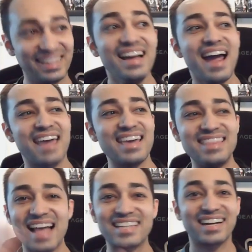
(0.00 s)
And then
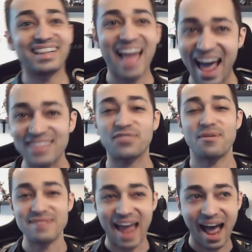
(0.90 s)
that's going to last
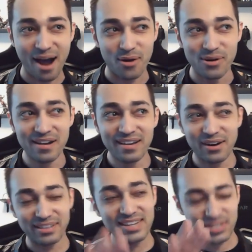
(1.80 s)
from now, or at
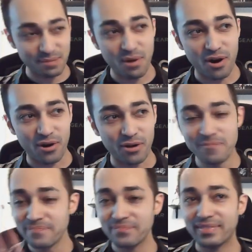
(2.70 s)
least tomorrow,
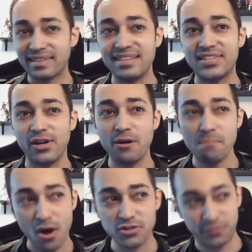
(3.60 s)
until
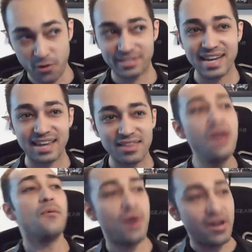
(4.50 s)
March fourteenth, where